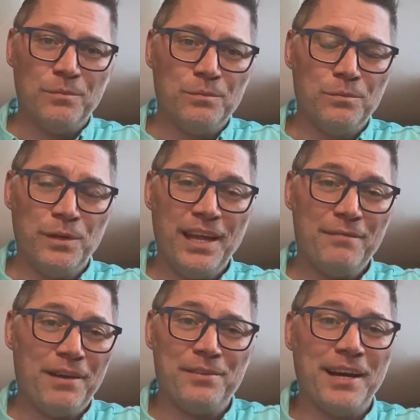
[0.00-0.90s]
we
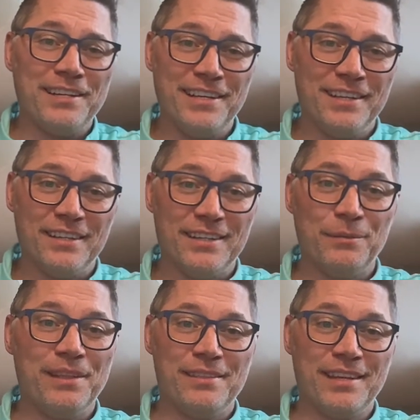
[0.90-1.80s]
have other ideas that
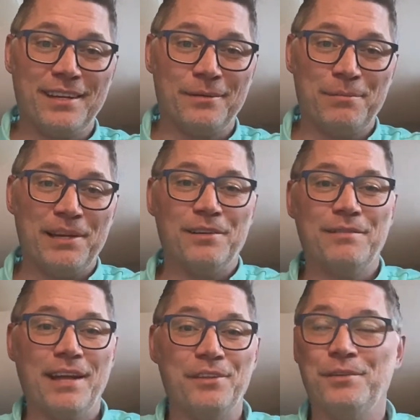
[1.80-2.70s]
we think are better
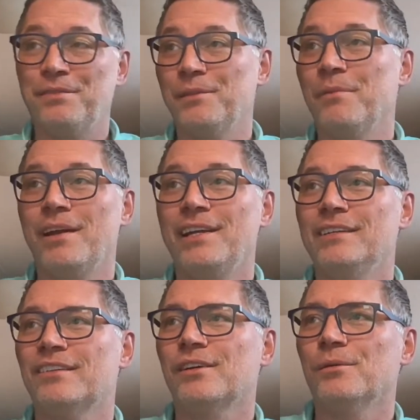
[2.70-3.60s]
value for the money.
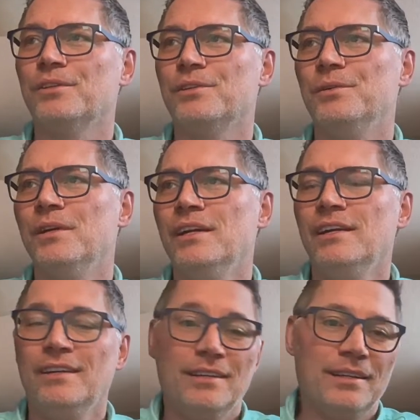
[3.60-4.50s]
And so we'll do,
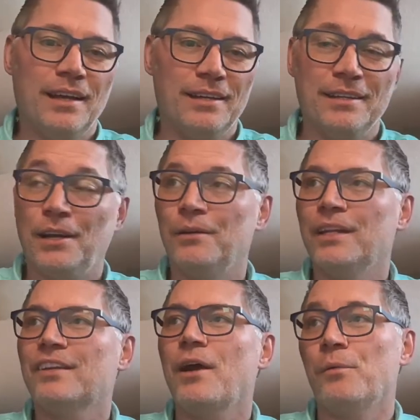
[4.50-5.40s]

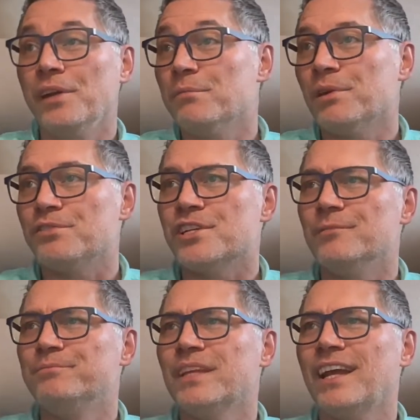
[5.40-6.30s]
that's how we approach
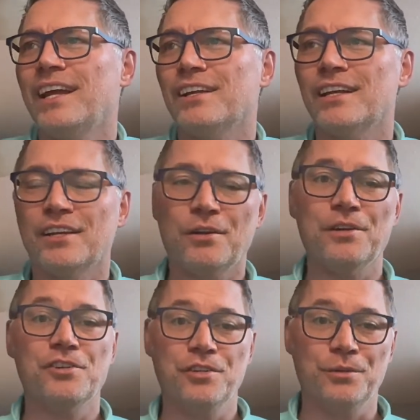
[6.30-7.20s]
it. And I
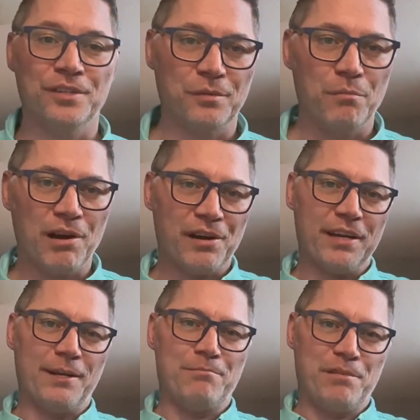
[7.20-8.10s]
encourage you as a
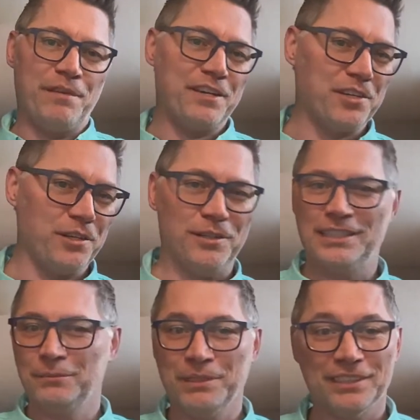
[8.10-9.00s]
marketing professional or
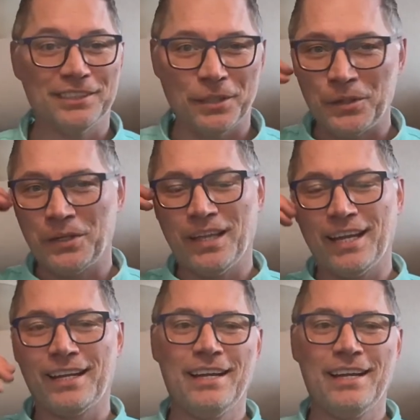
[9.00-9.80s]
as a business owner, like,